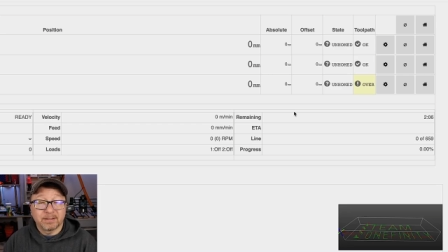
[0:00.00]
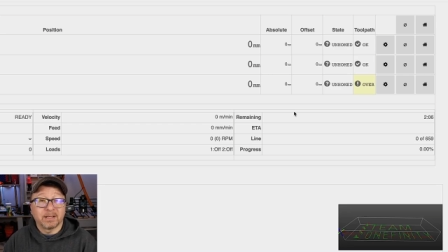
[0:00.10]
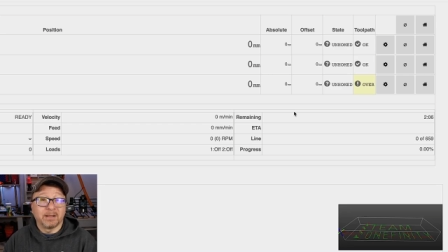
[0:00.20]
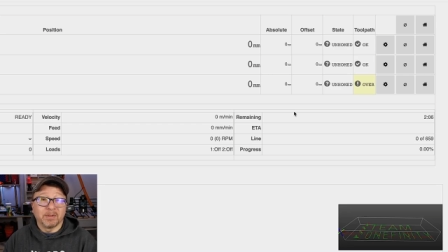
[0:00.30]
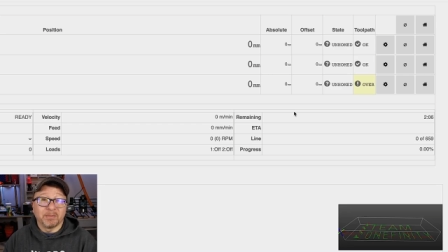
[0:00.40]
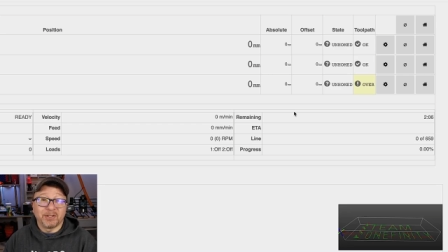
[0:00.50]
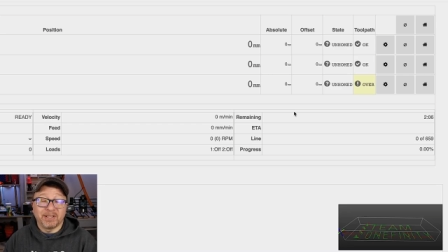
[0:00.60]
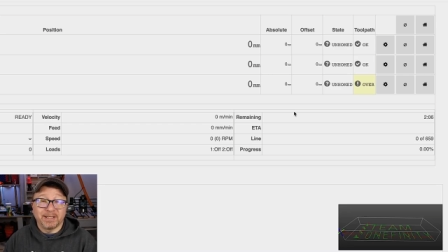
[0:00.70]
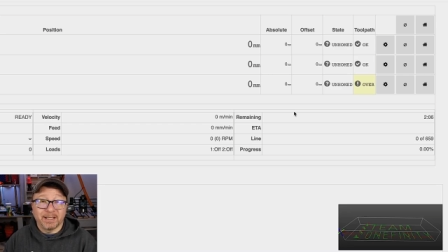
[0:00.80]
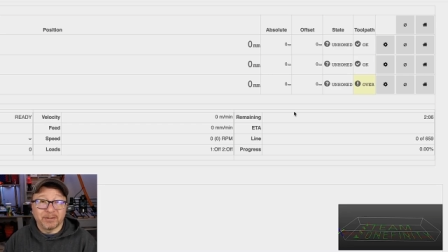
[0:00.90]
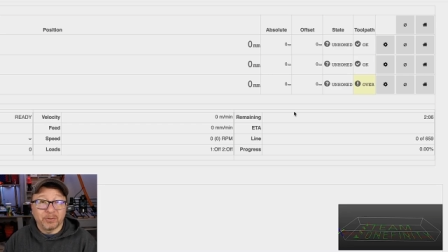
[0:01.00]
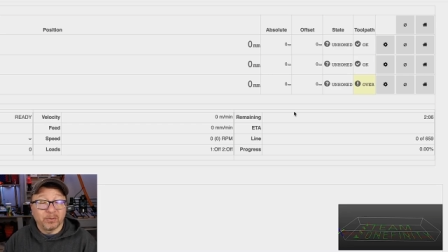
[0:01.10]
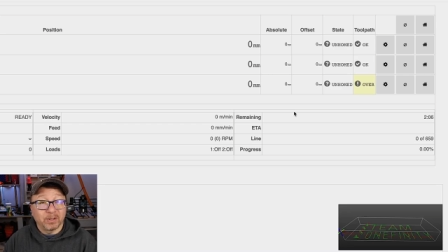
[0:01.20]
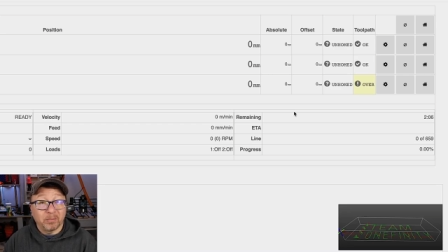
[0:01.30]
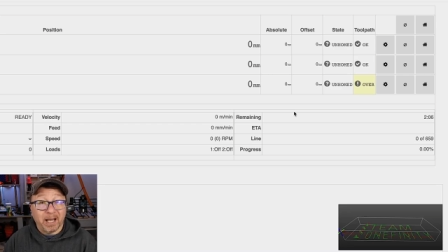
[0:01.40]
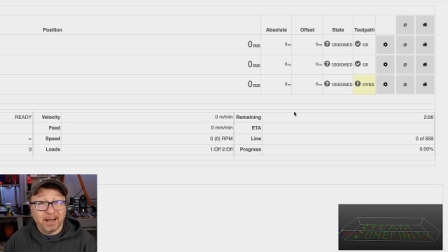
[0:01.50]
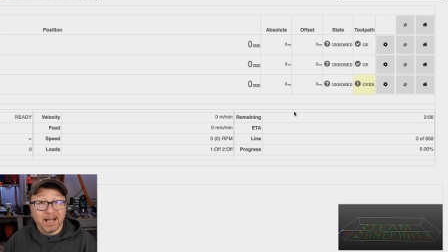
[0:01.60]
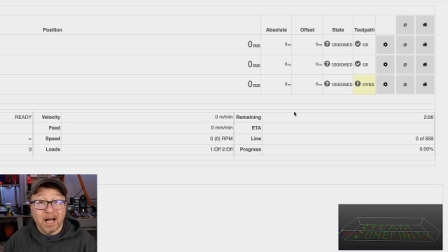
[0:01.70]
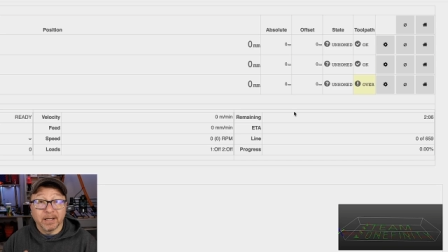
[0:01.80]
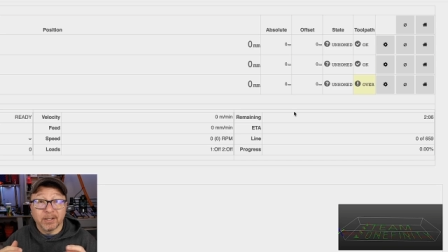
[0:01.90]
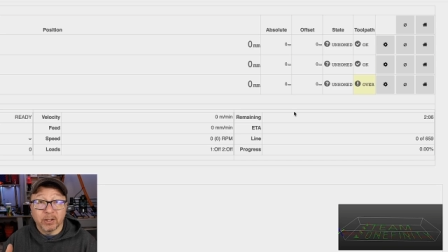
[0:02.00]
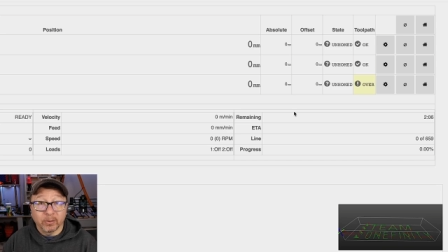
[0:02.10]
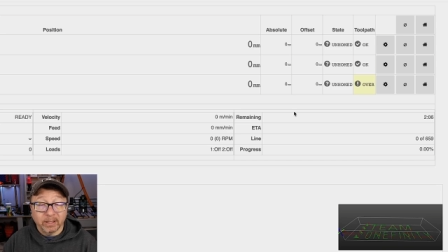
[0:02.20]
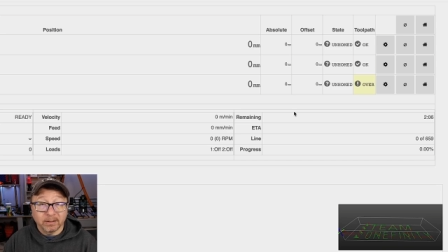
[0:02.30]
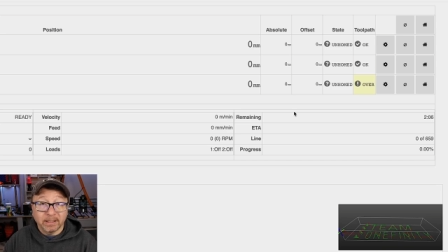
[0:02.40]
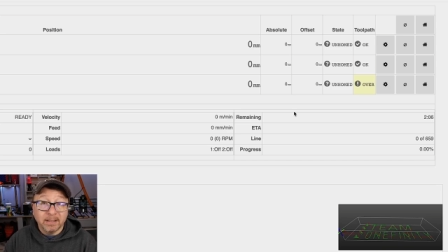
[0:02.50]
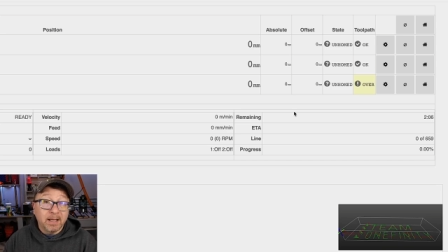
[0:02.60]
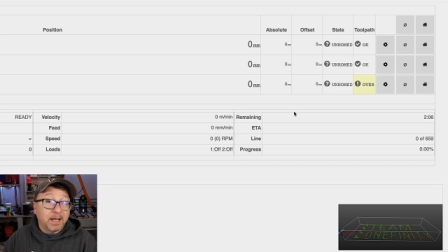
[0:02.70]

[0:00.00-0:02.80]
slammed the machine into the back unknowingly